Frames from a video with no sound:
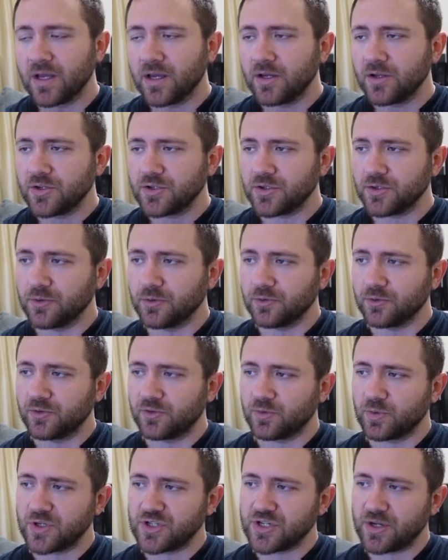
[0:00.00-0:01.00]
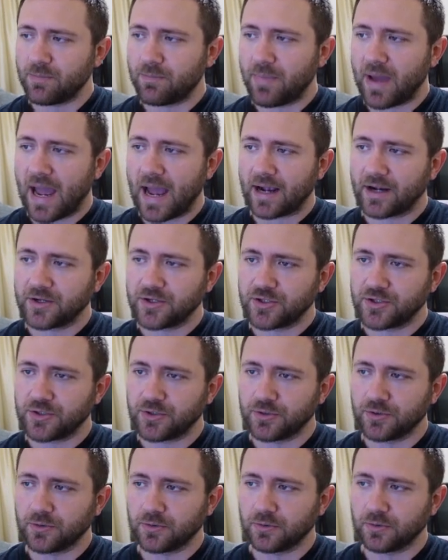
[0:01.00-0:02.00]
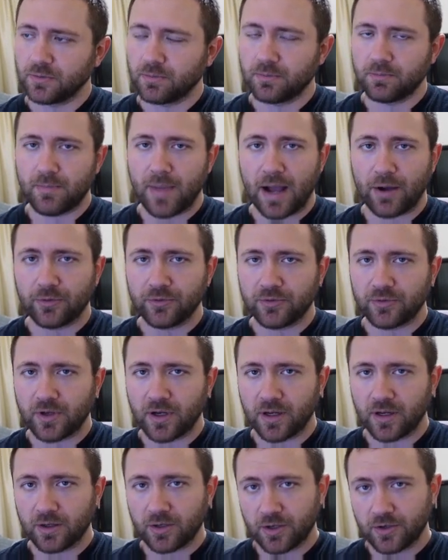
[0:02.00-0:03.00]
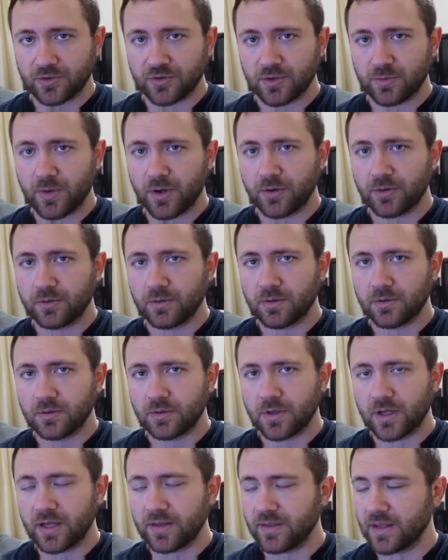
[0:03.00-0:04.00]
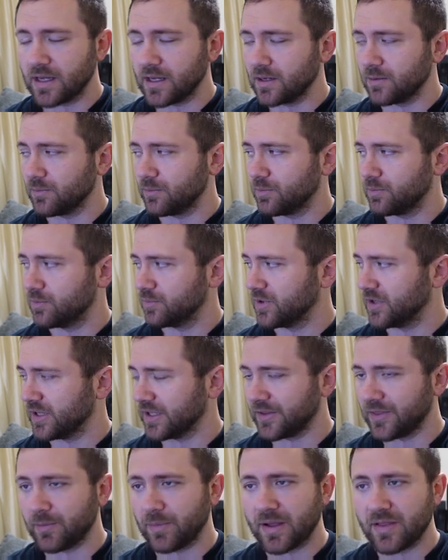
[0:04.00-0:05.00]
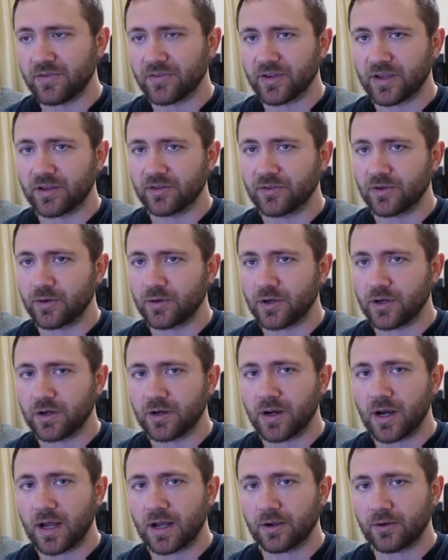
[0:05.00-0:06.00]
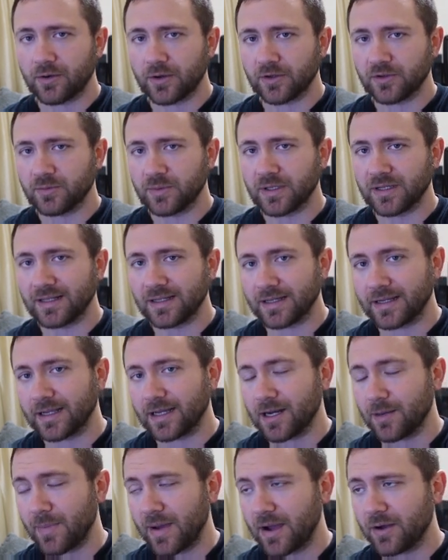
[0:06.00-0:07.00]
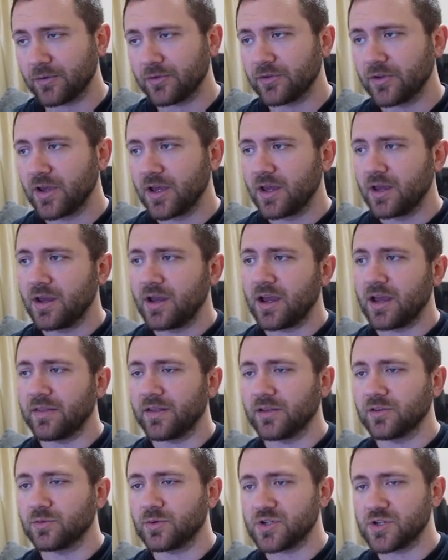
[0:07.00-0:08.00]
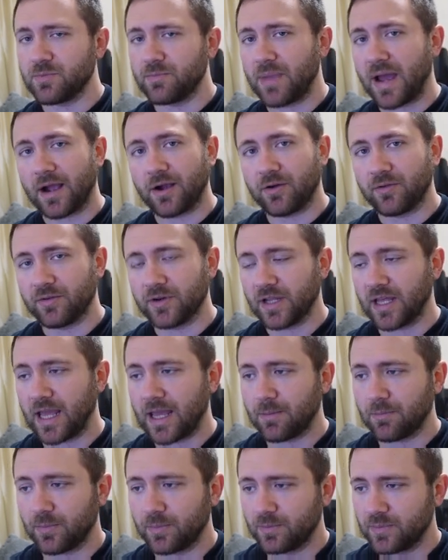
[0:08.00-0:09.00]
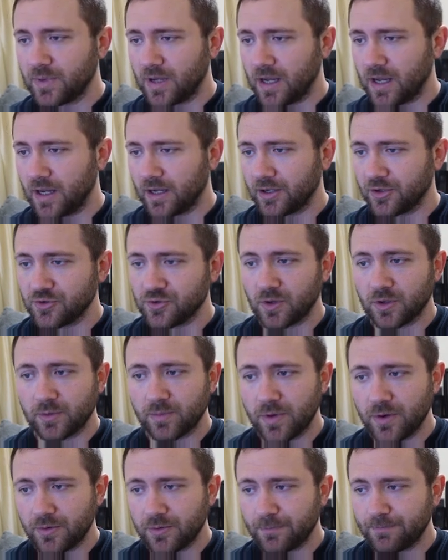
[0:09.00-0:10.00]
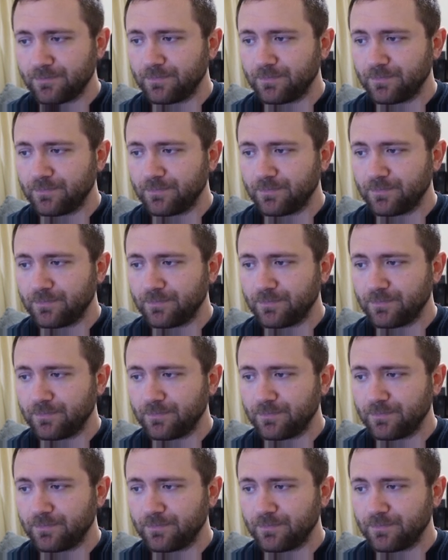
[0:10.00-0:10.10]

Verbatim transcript: to switch it back to mouse cursor mode, and then click the buttons like as though you're going to be clicking on a mouse, and then switch it back over to game controller mode.